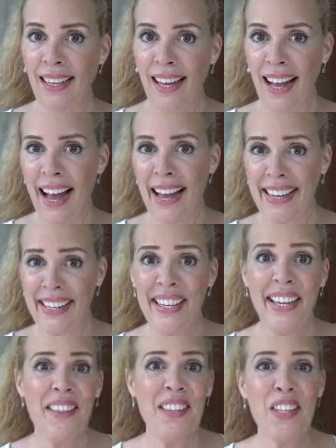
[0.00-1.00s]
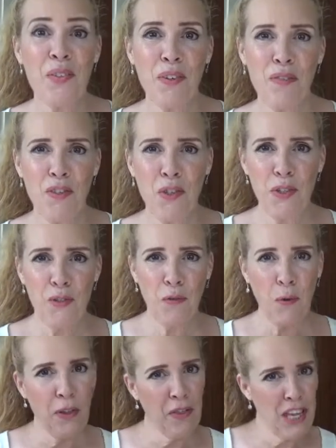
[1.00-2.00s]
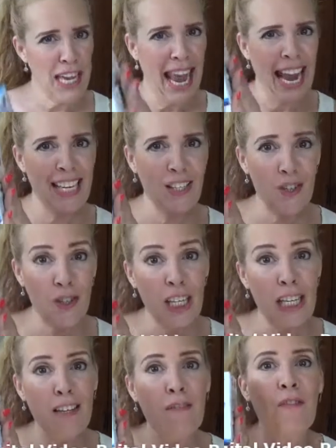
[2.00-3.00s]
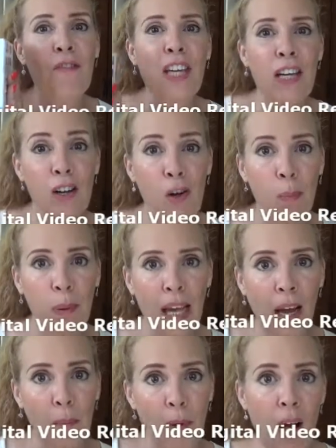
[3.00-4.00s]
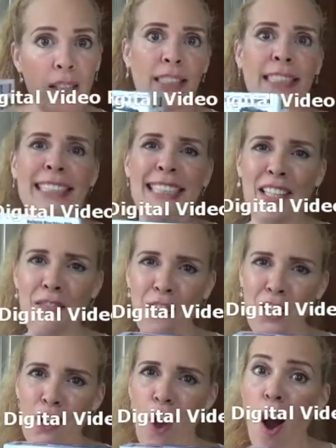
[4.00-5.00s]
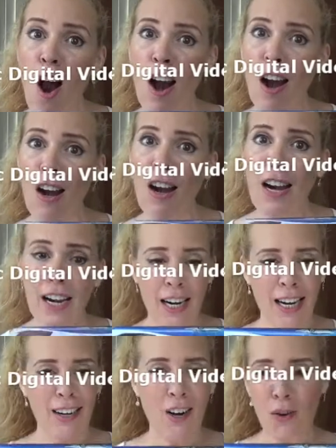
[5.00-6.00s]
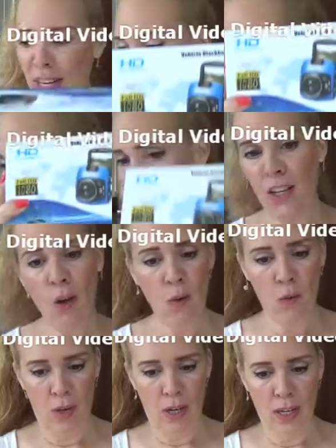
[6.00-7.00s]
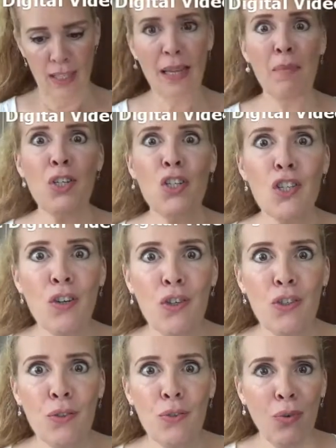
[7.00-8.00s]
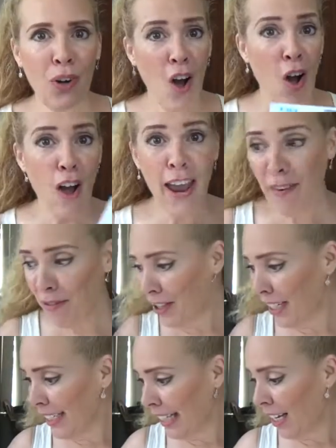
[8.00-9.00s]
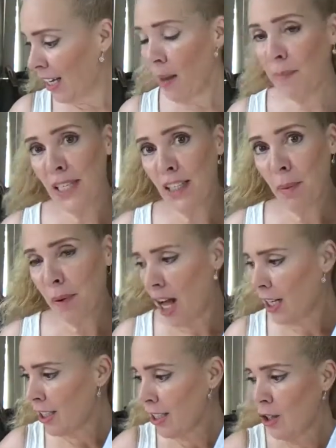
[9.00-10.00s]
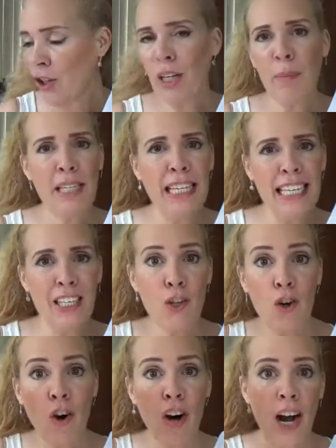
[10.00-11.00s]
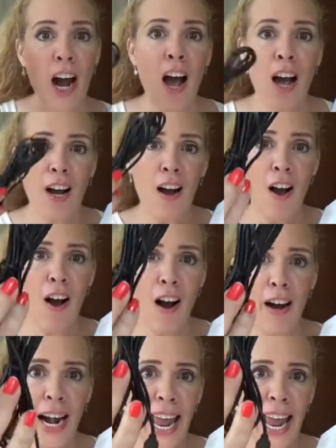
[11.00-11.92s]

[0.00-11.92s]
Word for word: Hi, this review is for the HD Vehicle Black Box DVR. Okay, so let me show you everything that comes in the box. You're going to be getting your car